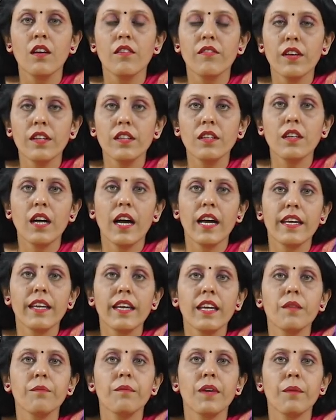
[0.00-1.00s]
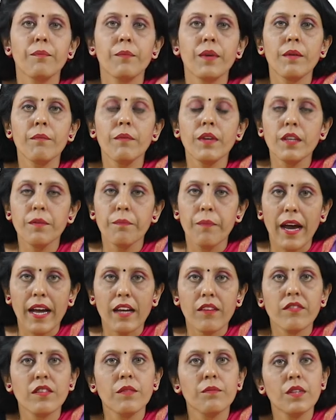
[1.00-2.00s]
Whether I get my payment
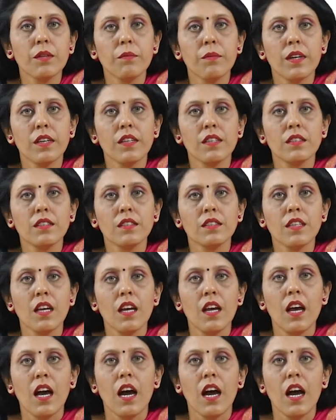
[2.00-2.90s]
back from the buyers?